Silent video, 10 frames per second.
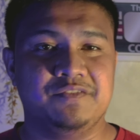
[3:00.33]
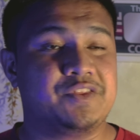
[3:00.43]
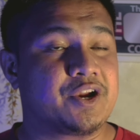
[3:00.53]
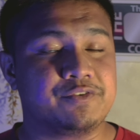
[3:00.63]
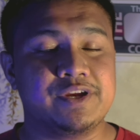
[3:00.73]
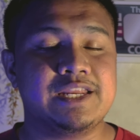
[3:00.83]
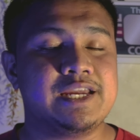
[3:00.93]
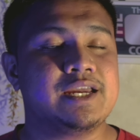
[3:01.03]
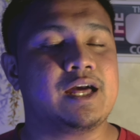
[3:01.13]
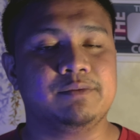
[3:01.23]
They're
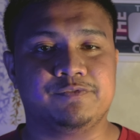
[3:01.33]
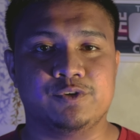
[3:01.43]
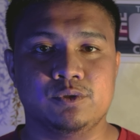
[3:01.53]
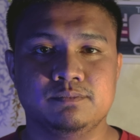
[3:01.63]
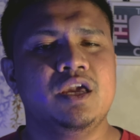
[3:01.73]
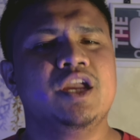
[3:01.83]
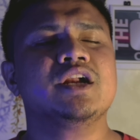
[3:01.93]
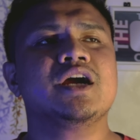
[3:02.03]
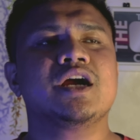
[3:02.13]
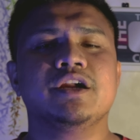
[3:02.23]
really helpful.
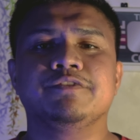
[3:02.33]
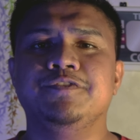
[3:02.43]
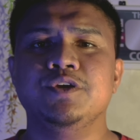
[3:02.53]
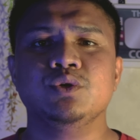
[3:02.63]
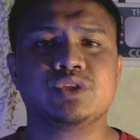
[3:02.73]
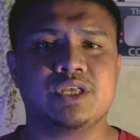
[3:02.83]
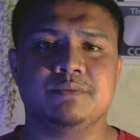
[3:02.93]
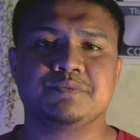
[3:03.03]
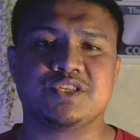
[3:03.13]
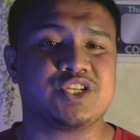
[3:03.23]
Here are a few
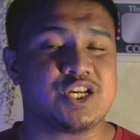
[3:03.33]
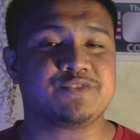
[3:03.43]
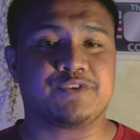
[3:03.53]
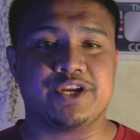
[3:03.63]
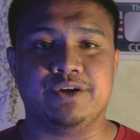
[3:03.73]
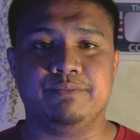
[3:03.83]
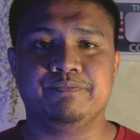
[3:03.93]
tips just for you.